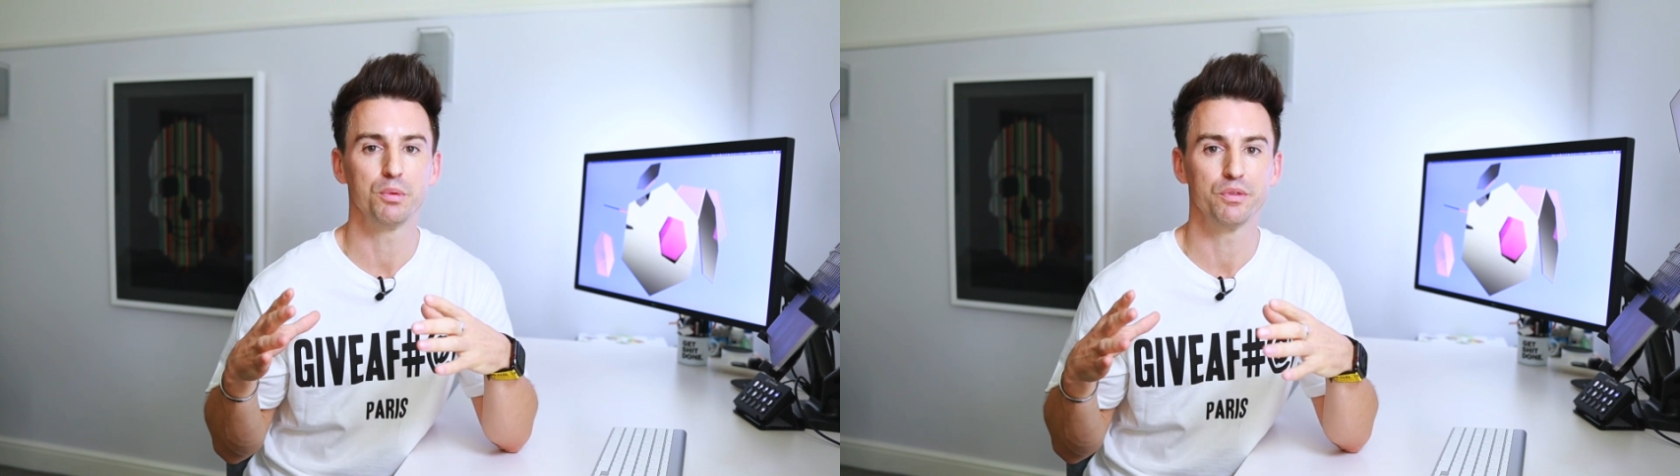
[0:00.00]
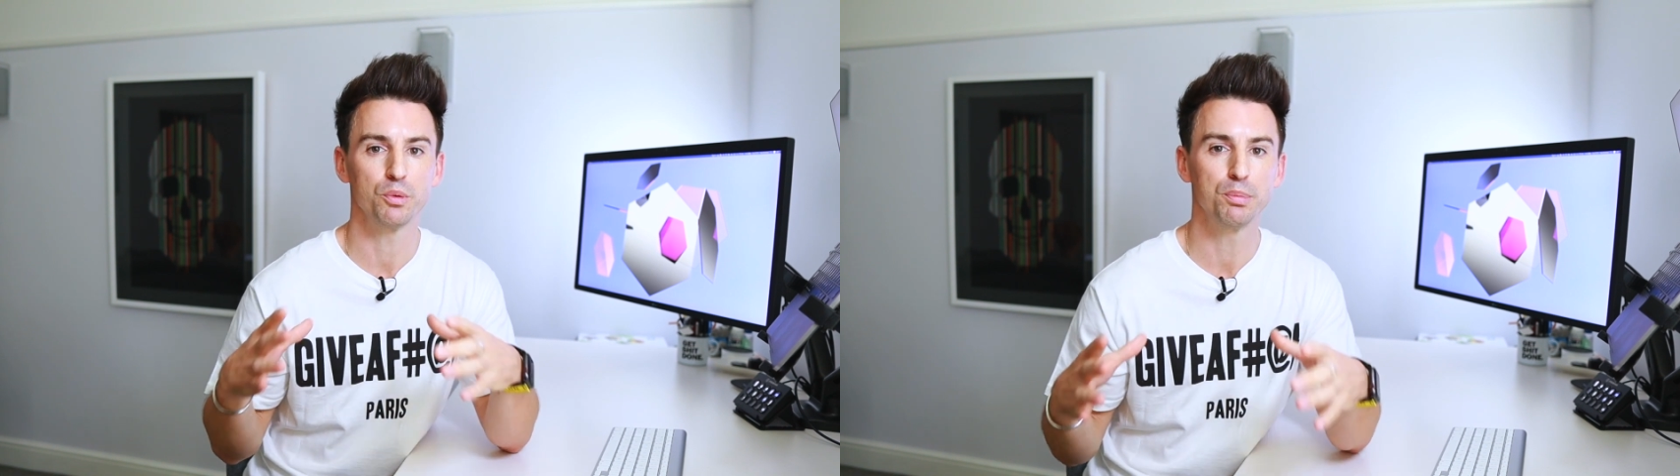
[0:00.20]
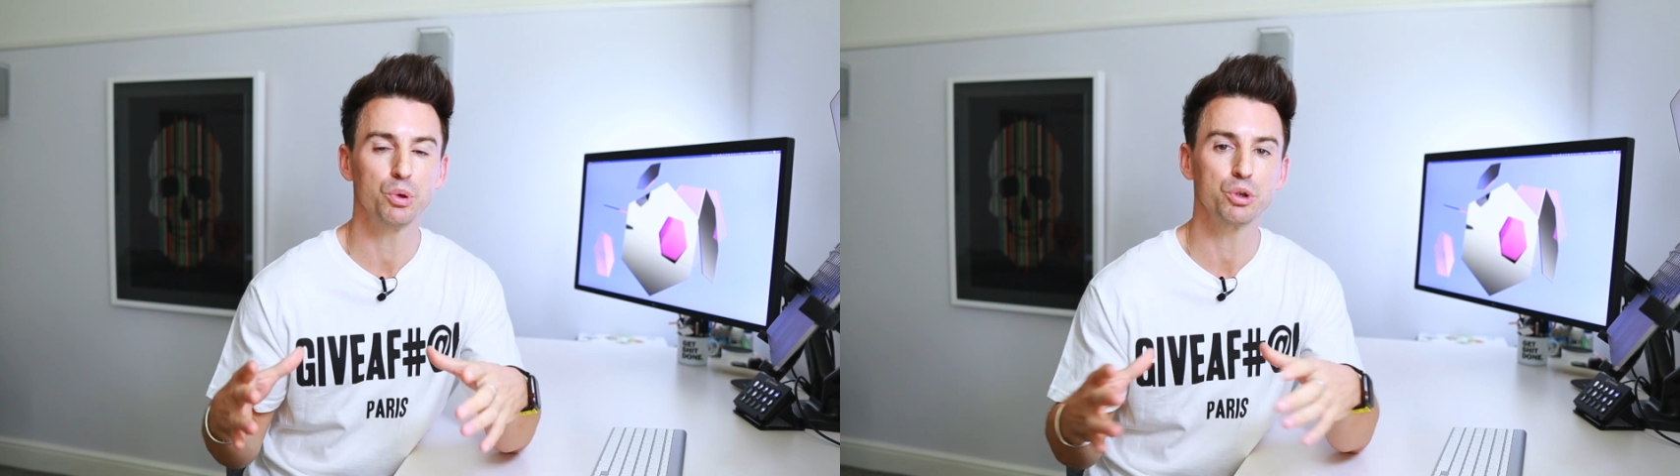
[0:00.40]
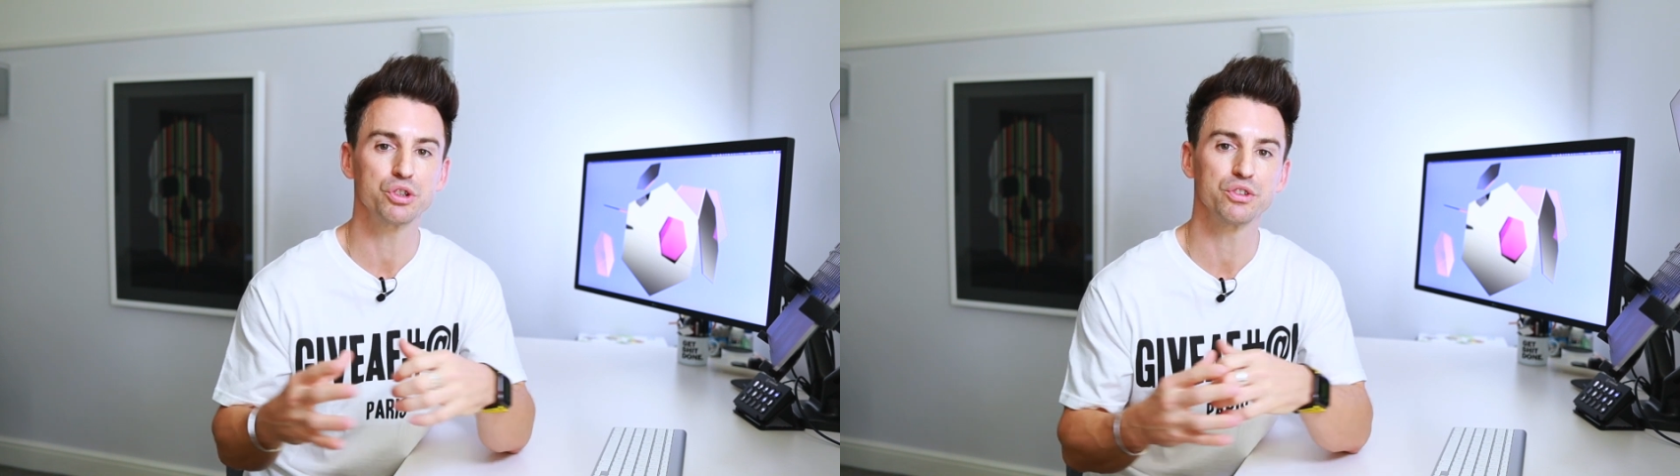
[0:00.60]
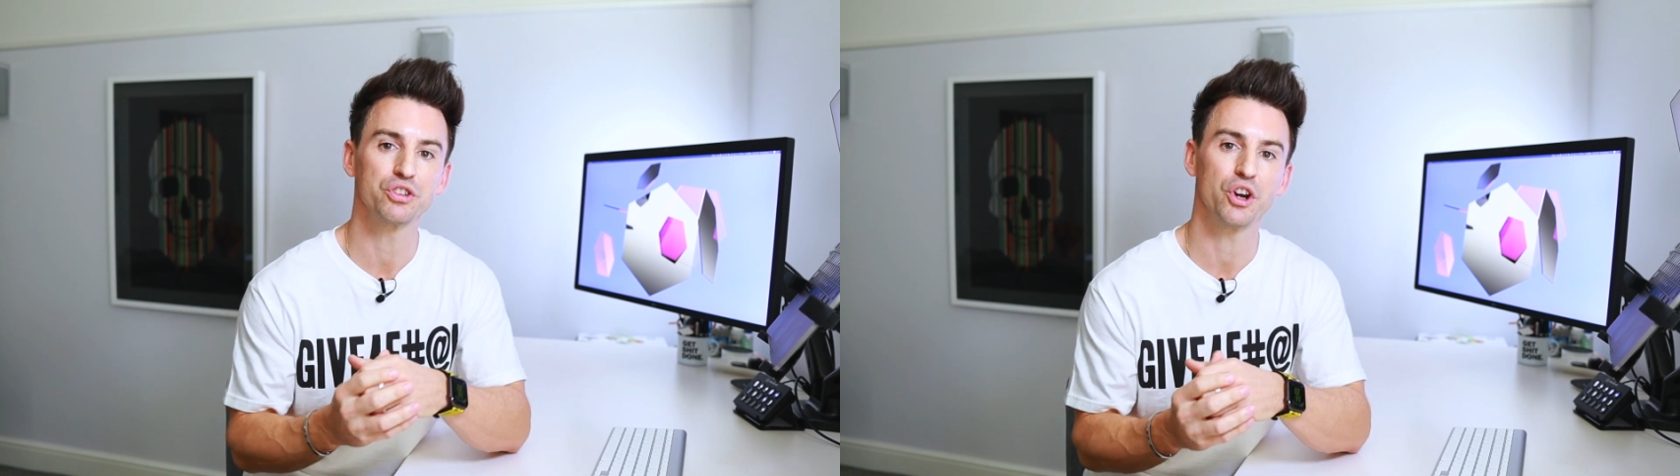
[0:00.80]
with your
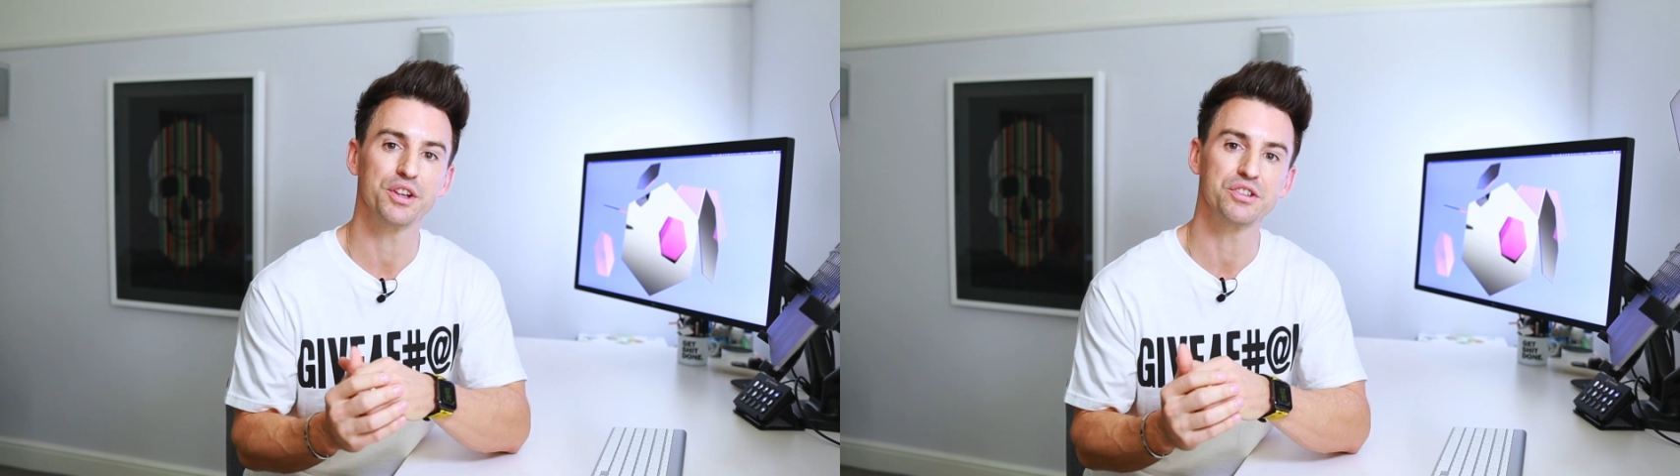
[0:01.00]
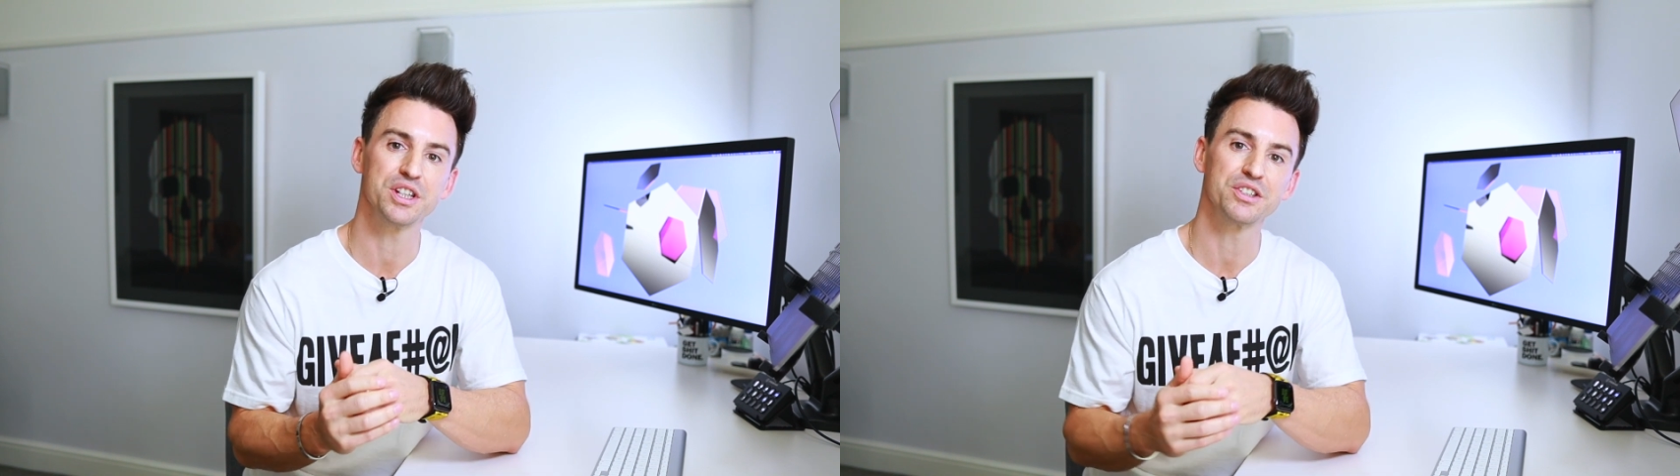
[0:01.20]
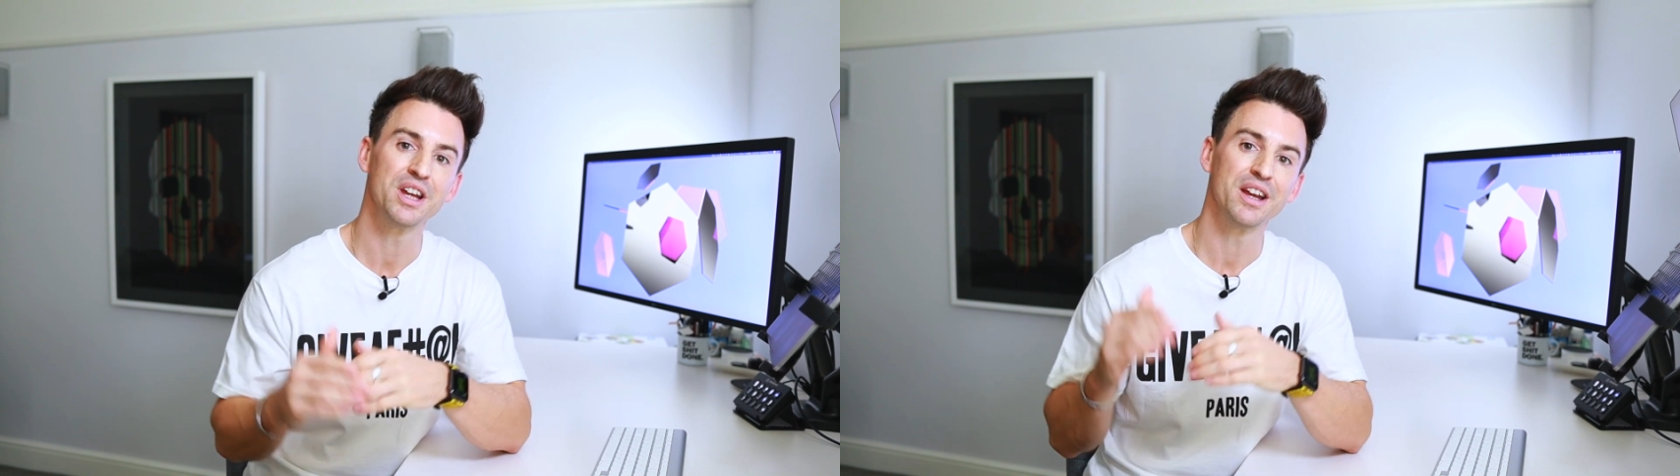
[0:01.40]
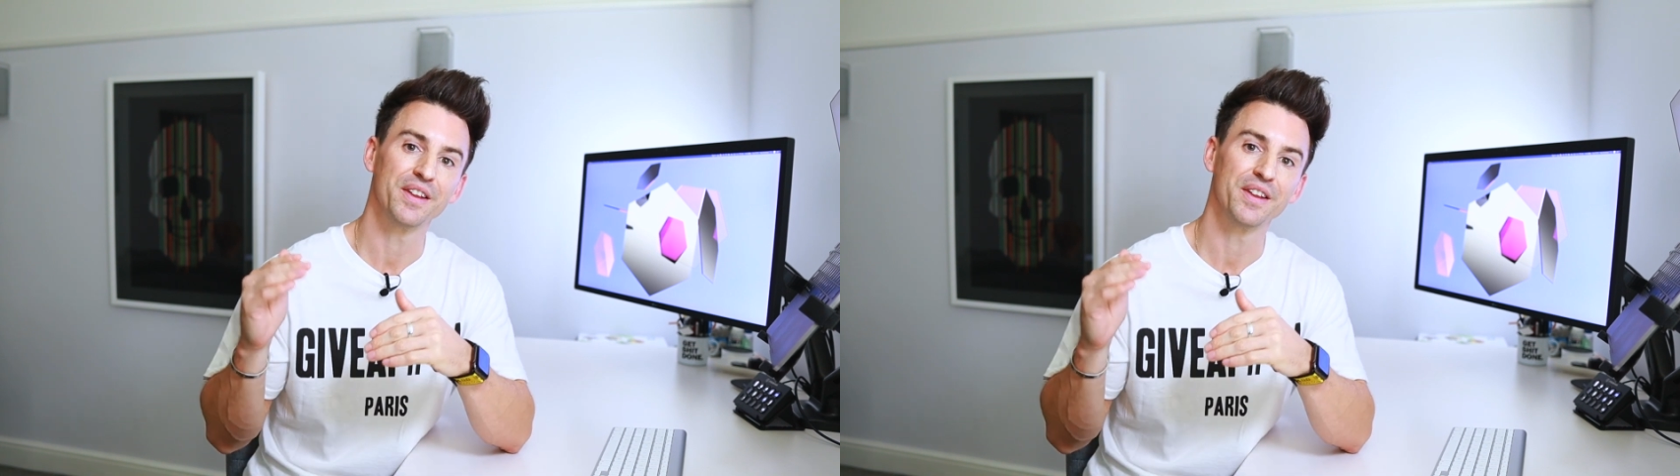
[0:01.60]
portion sizes.